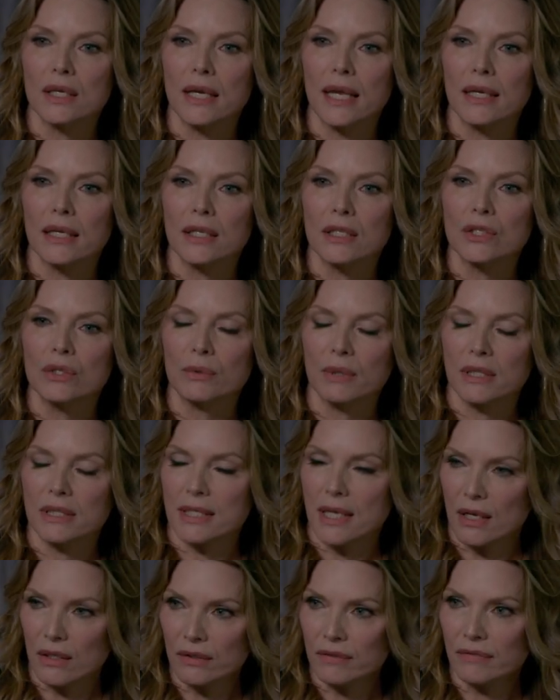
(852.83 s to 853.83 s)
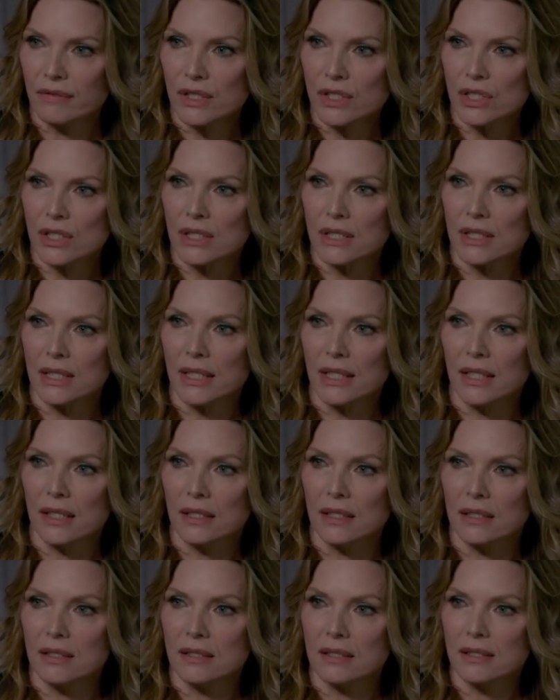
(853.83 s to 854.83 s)
and doing television
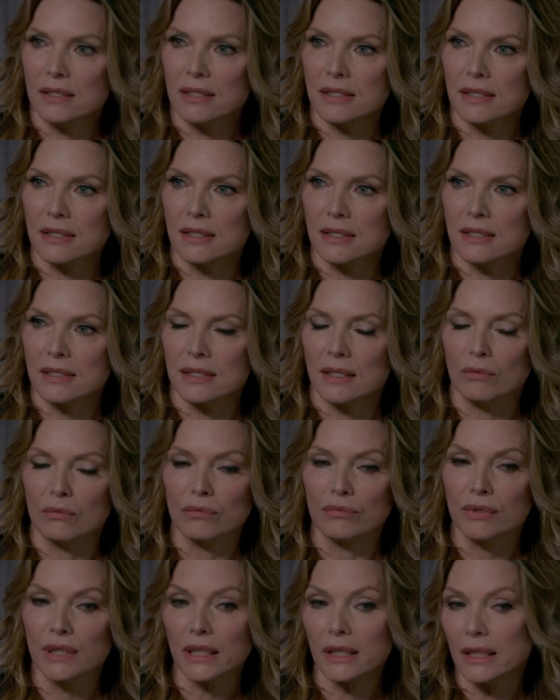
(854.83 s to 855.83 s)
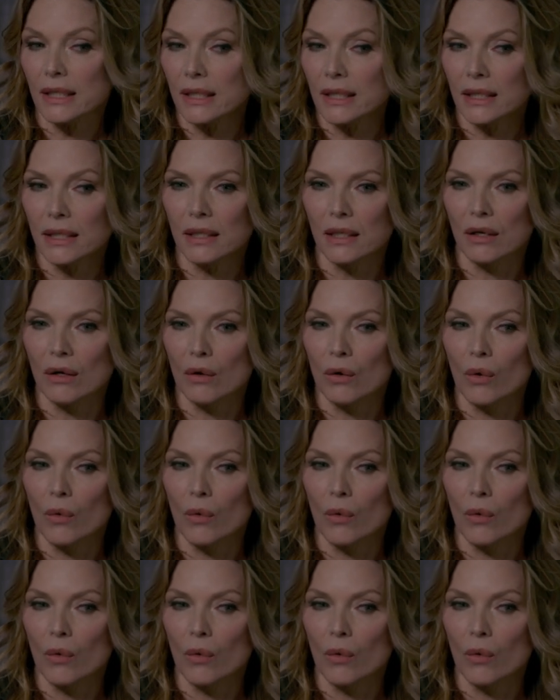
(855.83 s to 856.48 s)
is really a,